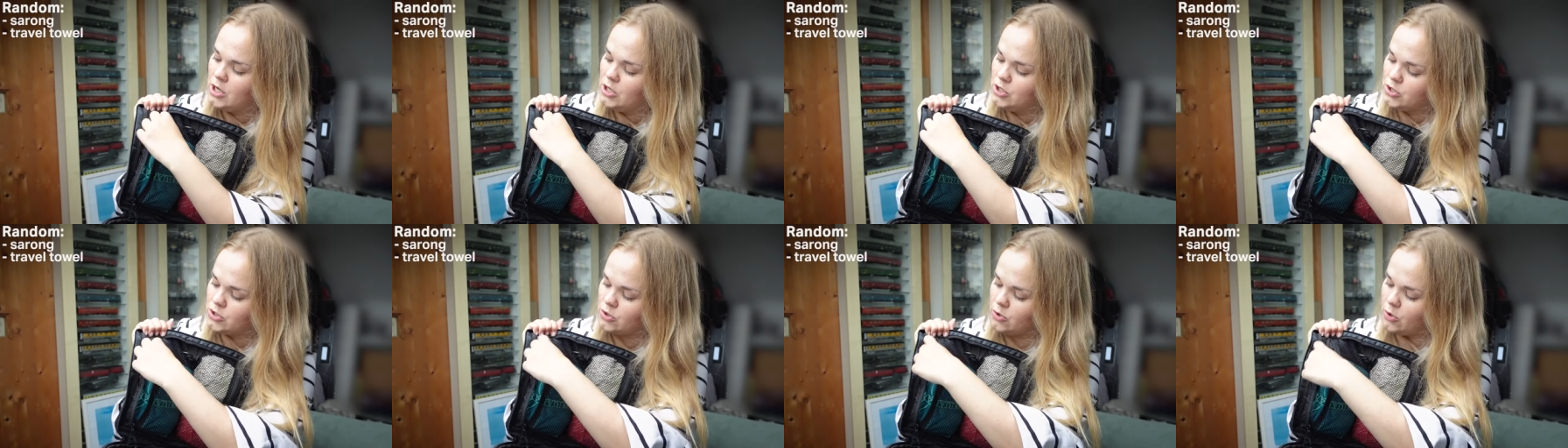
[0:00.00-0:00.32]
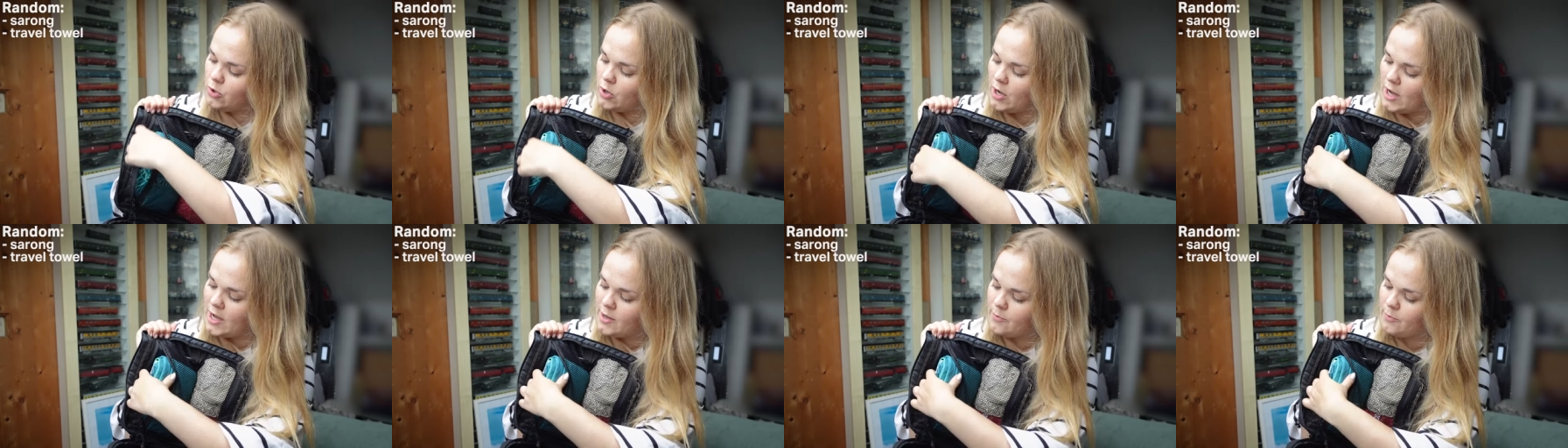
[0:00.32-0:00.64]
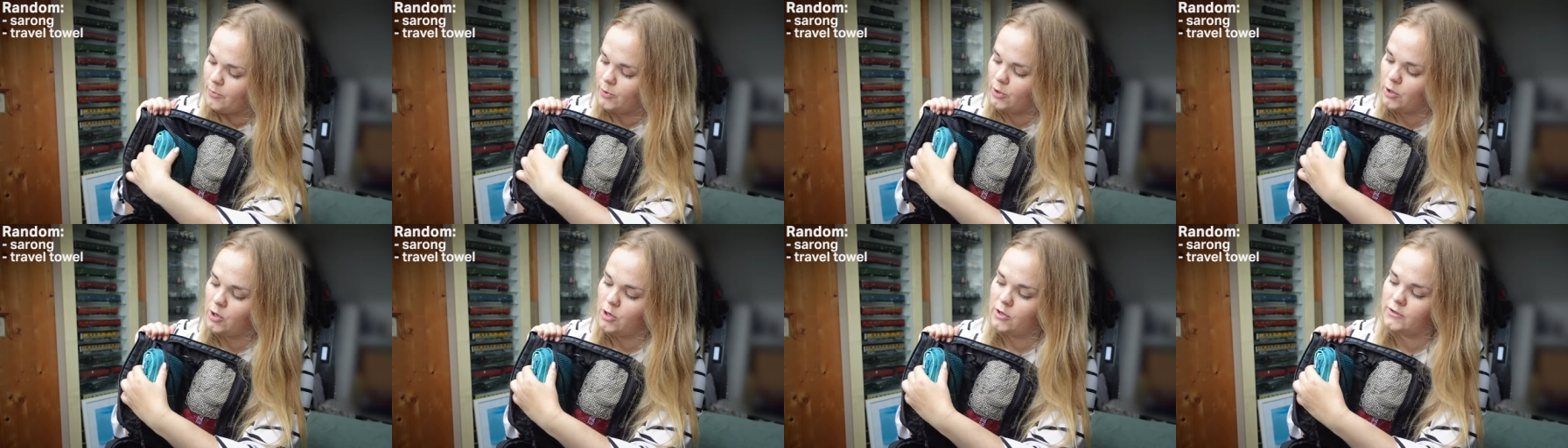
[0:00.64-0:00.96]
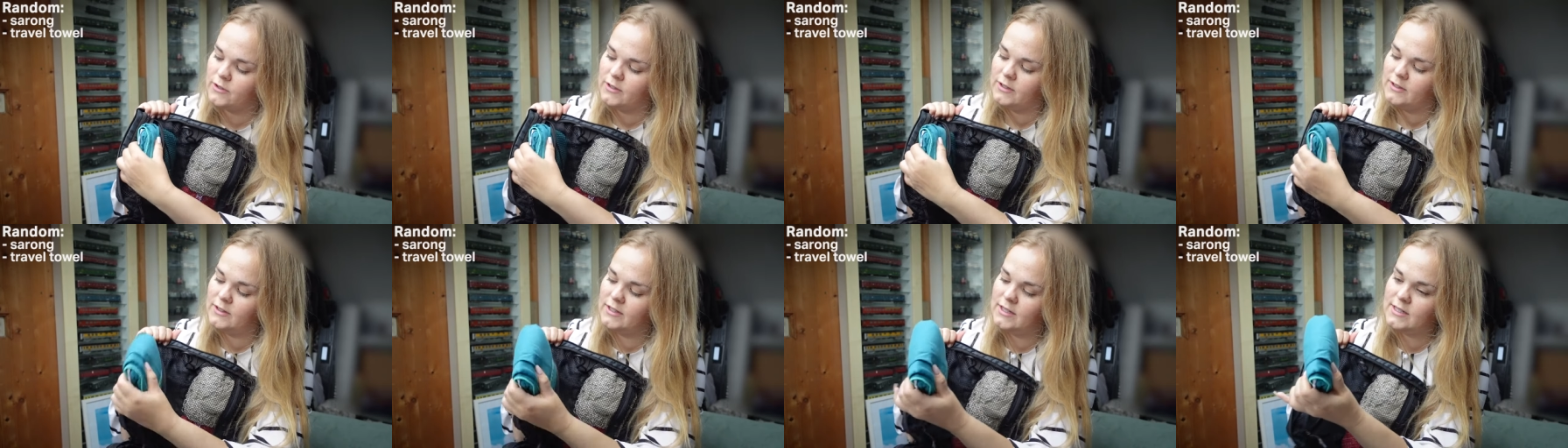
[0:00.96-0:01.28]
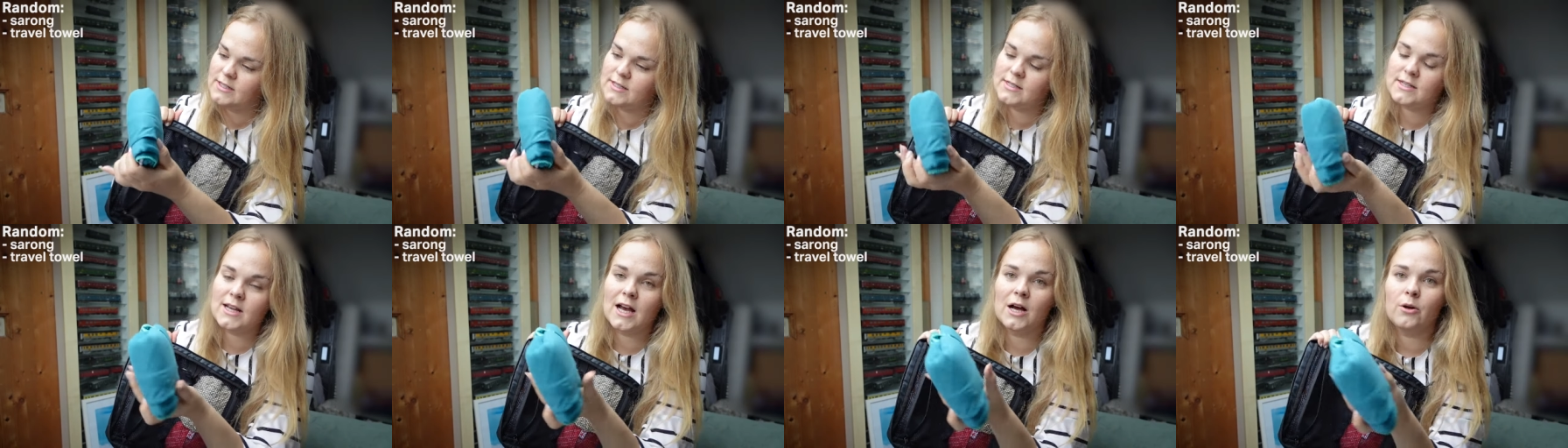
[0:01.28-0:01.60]
So I bought
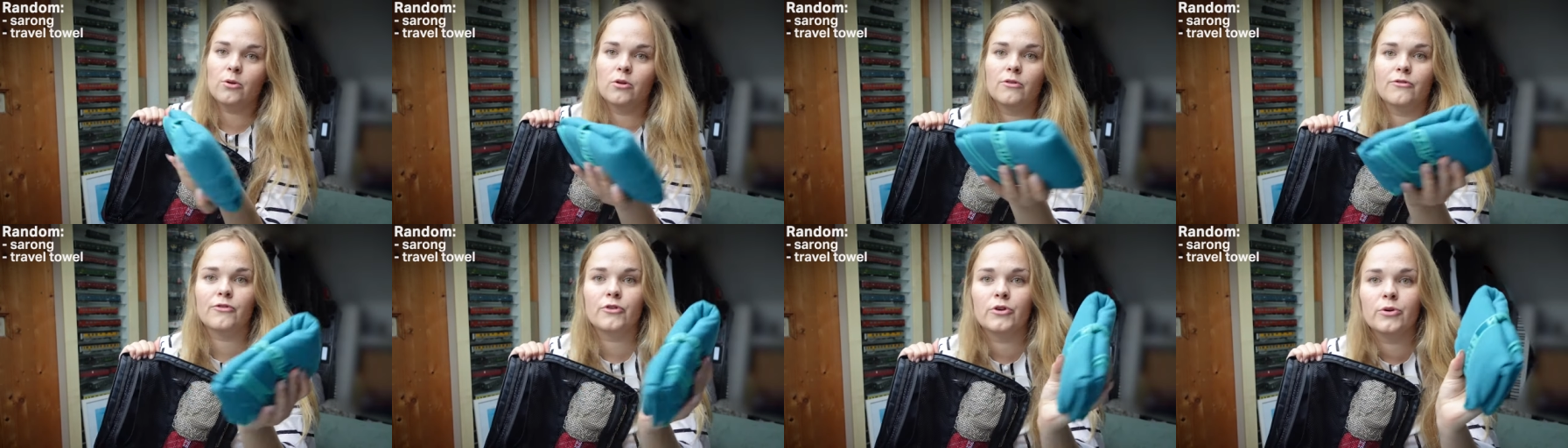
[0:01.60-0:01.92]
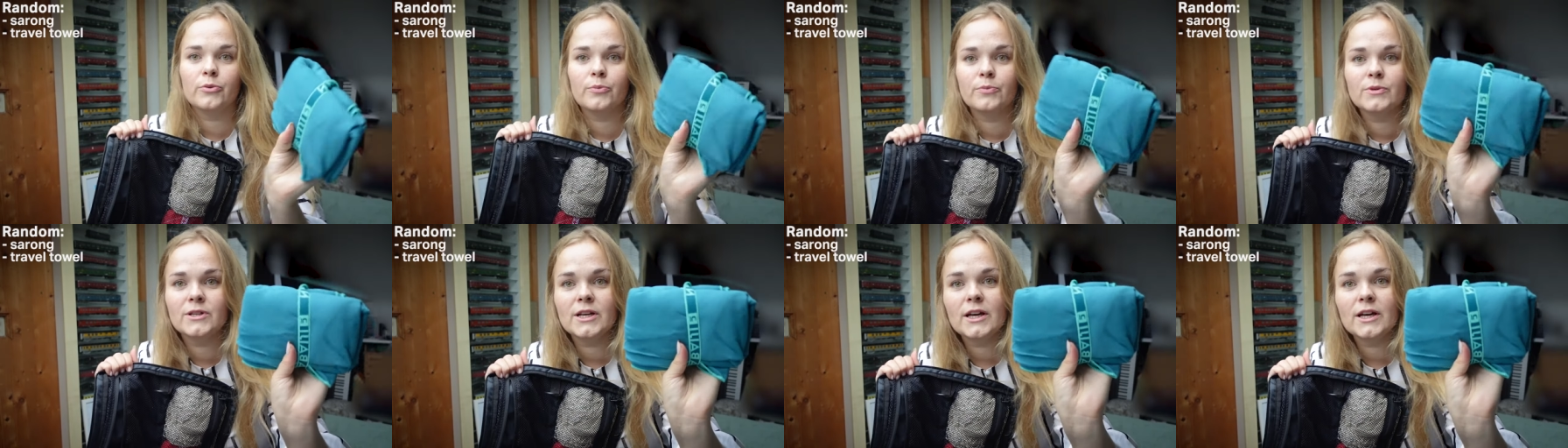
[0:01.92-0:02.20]
this towel from